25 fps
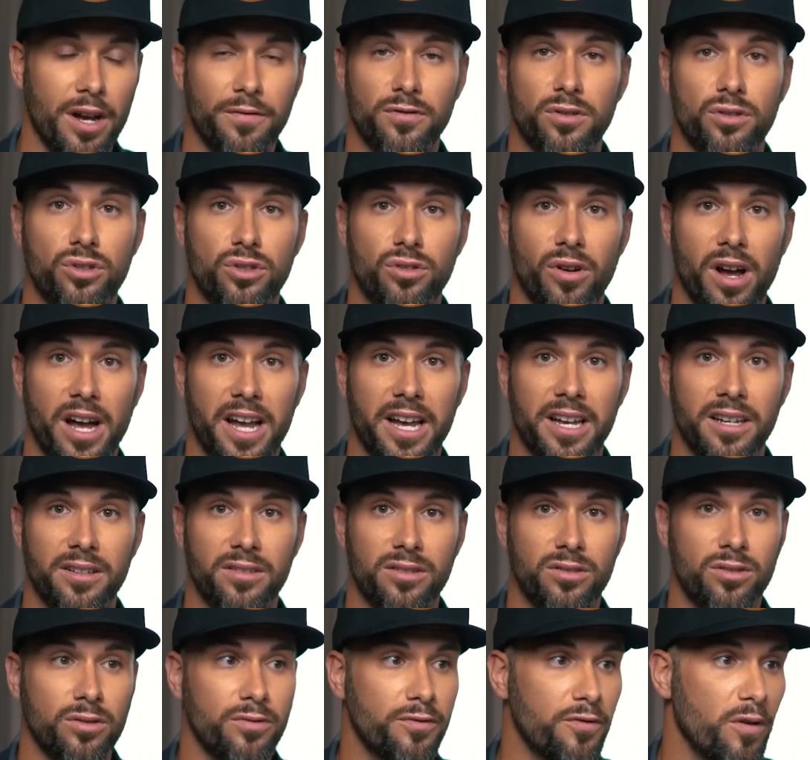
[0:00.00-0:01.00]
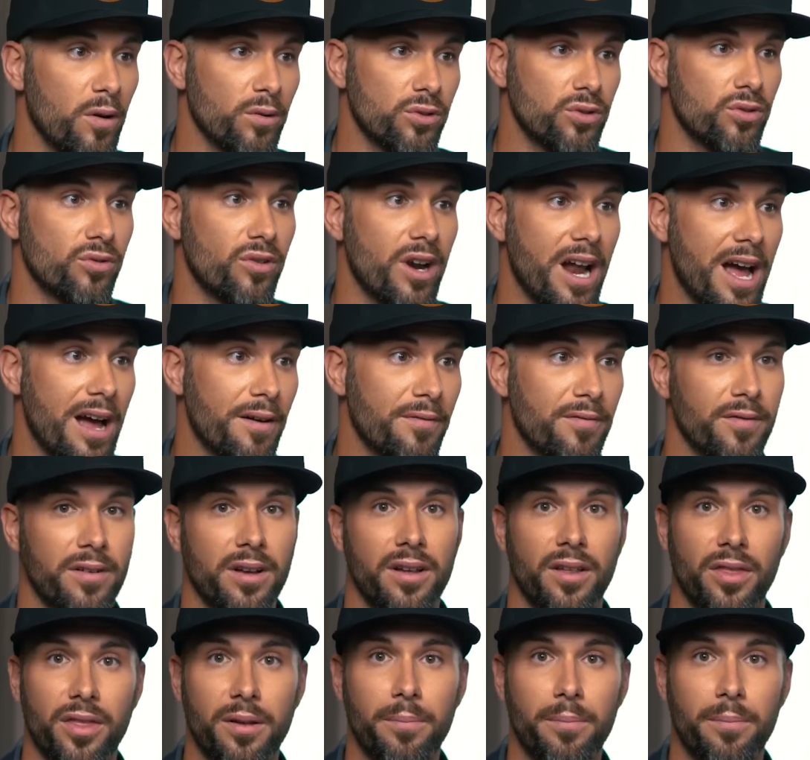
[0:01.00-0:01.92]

have to try to photograph